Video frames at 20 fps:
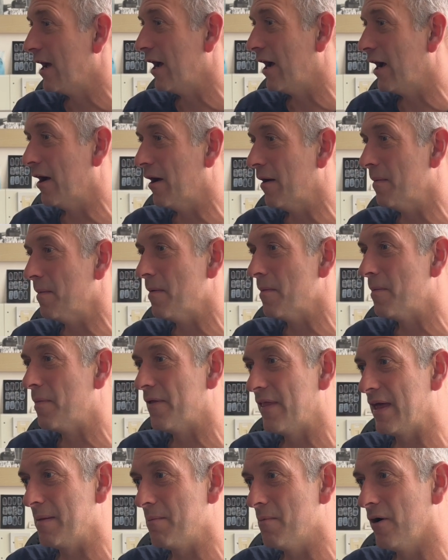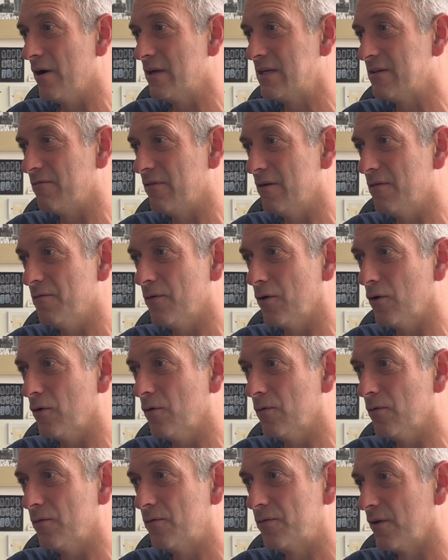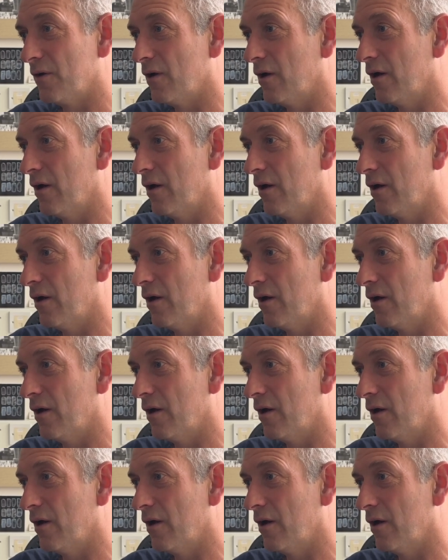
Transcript: but they might have involved